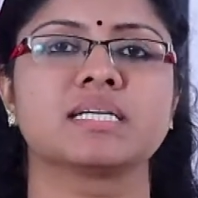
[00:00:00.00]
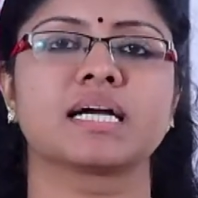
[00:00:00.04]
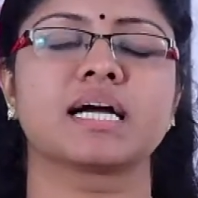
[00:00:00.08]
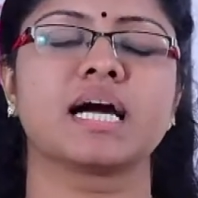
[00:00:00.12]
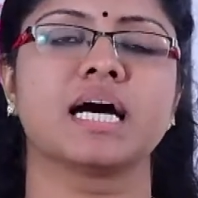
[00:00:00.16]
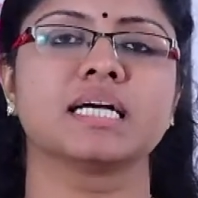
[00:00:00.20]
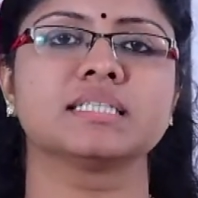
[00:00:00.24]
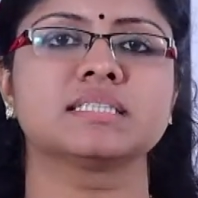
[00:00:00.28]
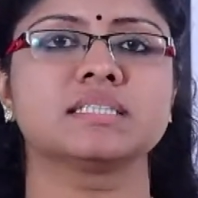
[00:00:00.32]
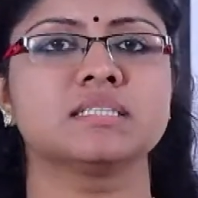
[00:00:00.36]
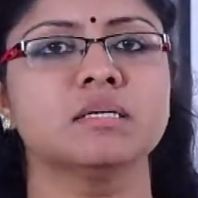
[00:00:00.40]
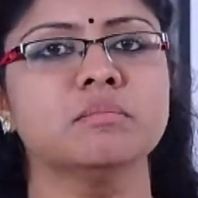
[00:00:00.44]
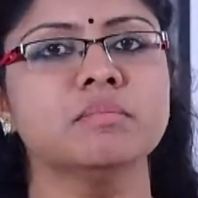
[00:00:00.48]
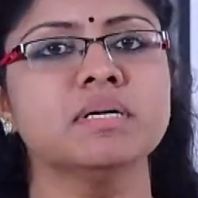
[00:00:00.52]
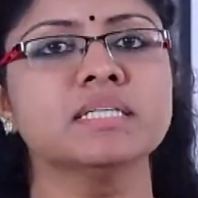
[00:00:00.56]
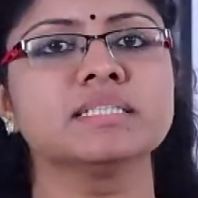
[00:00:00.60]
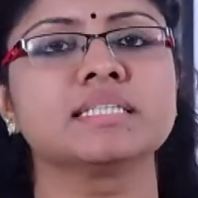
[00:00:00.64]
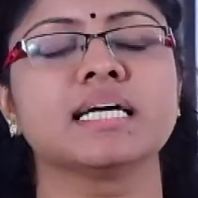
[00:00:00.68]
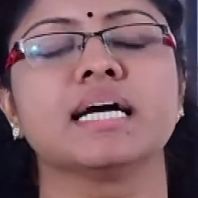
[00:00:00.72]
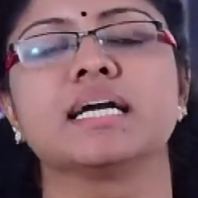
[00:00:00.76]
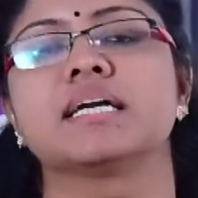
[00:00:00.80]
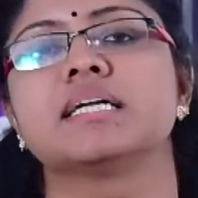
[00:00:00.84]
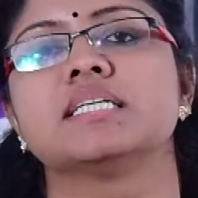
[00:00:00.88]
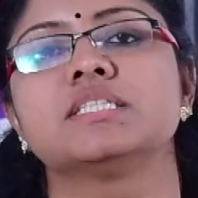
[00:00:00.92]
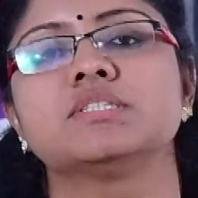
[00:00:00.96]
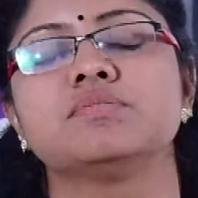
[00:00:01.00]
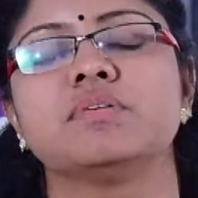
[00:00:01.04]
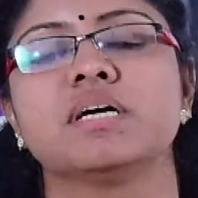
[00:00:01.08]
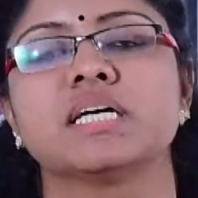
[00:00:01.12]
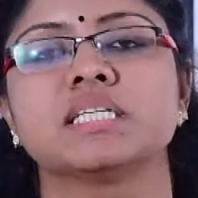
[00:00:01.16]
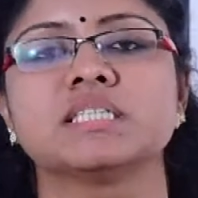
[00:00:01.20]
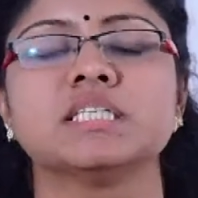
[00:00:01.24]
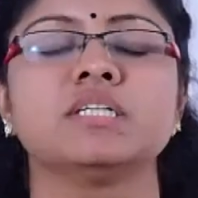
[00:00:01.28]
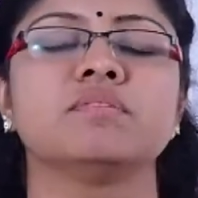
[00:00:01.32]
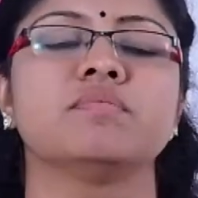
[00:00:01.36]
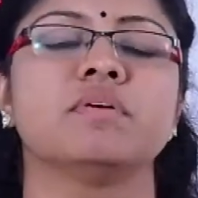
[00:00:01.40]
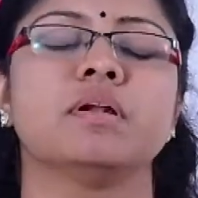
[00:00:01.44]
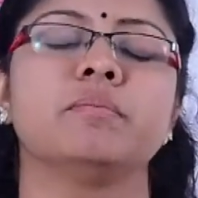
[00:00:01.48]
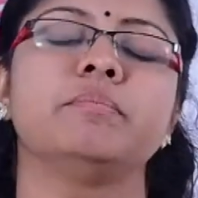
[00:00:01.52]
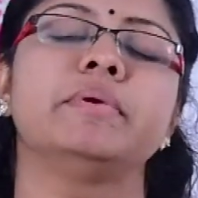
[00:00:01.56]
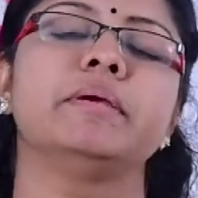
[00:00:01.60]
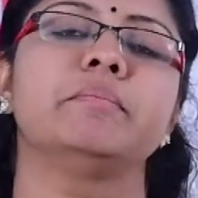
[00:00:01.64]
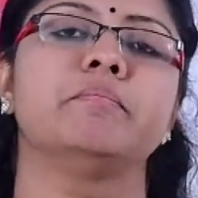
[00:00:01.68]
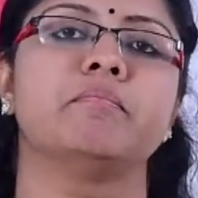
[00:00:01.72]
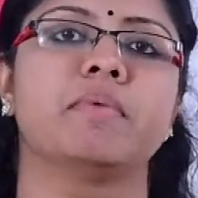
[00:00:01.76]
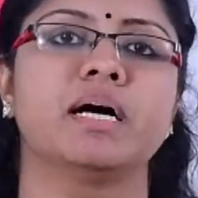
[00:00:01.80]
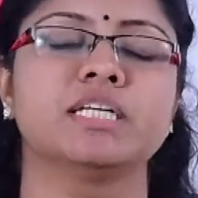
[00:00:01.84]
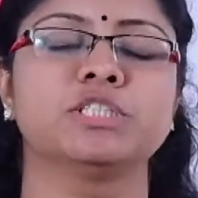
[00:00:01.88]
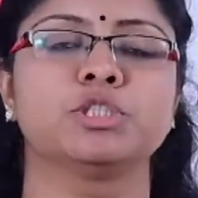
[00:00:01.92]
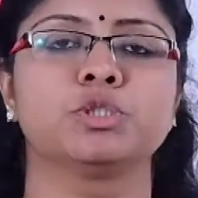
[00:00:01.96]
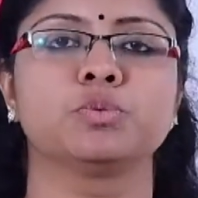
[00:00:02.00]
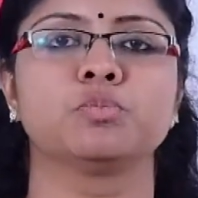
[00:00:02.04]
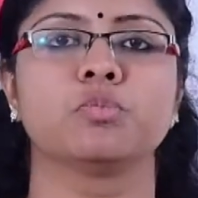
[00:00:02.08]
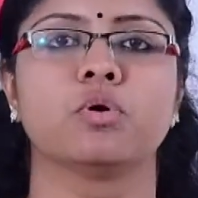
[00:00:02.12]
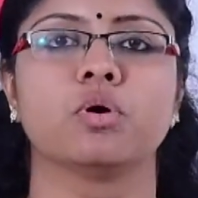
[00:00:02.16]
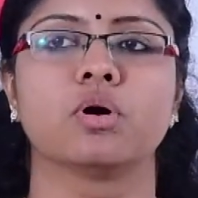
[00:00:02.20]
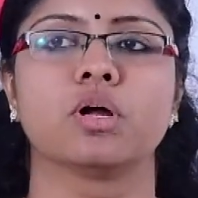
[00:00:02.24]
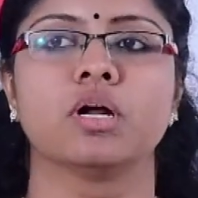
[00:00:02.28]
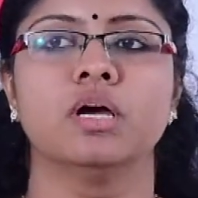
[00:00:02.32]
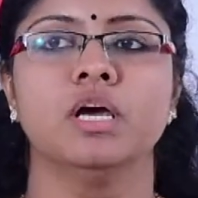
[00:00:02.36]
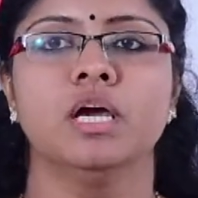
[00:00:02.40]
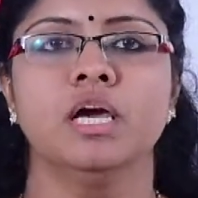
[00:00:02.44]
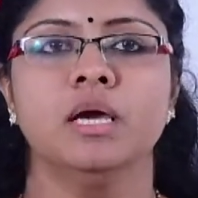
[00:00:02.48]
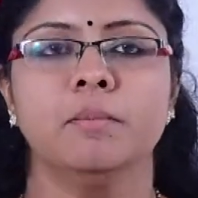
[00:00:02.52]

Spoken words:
the customer satisfaction will be much more,